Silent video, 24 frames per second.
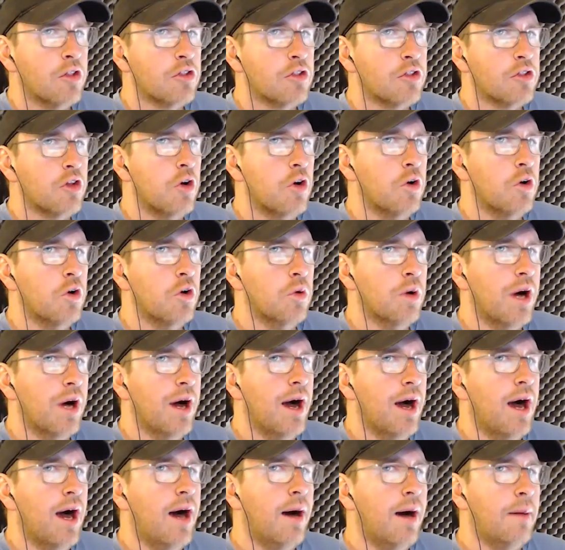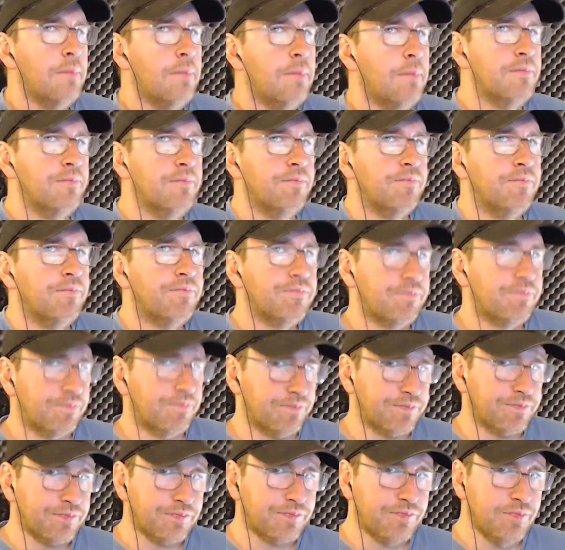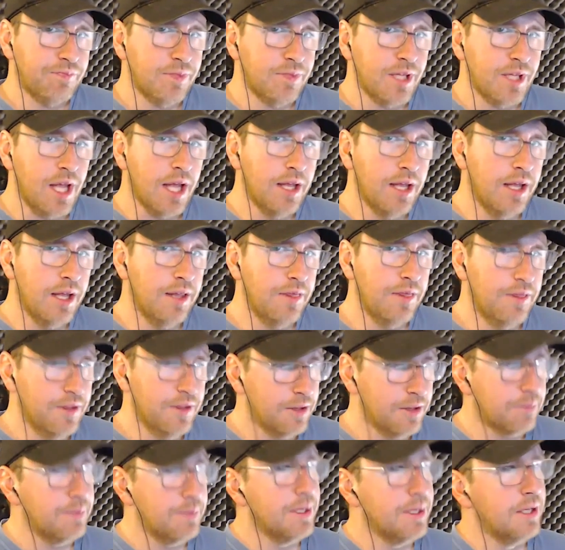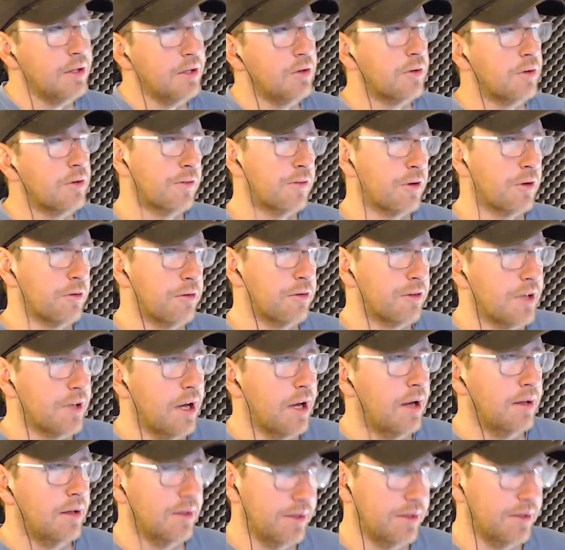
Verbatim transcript: So um, this being your first co